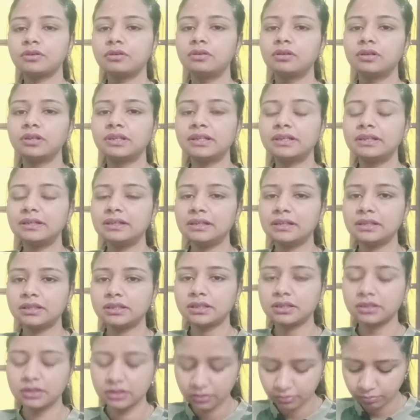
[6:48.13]
or the
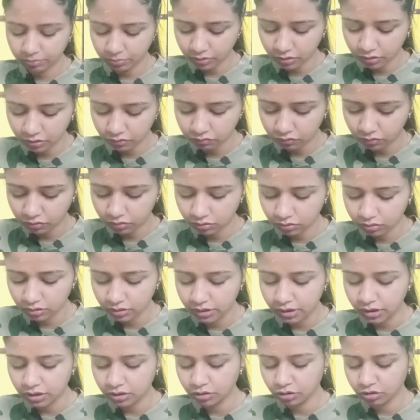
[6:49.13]
relationship of
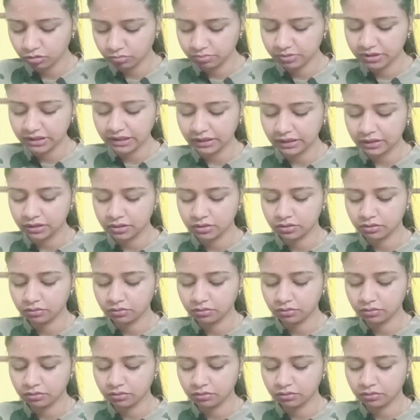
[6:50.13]
all the objects.